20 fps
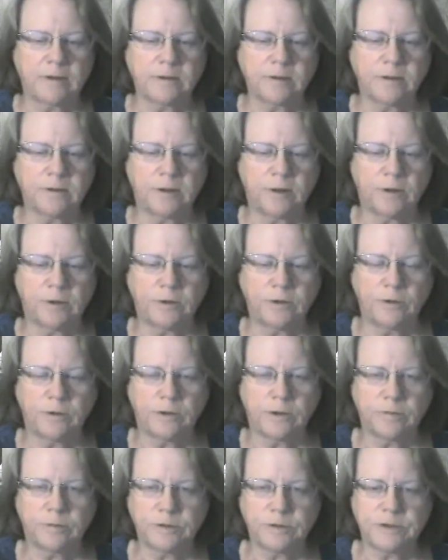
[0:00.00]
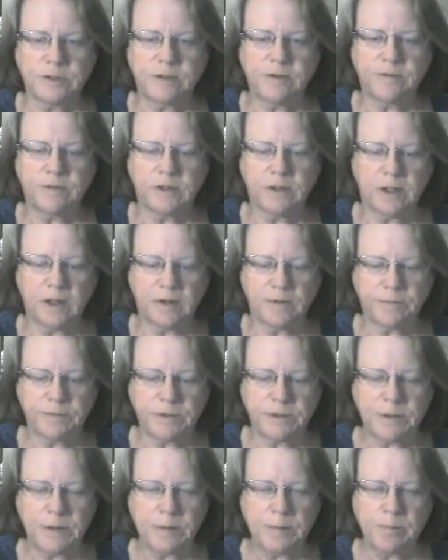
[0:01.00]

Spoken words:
You can receive the gift,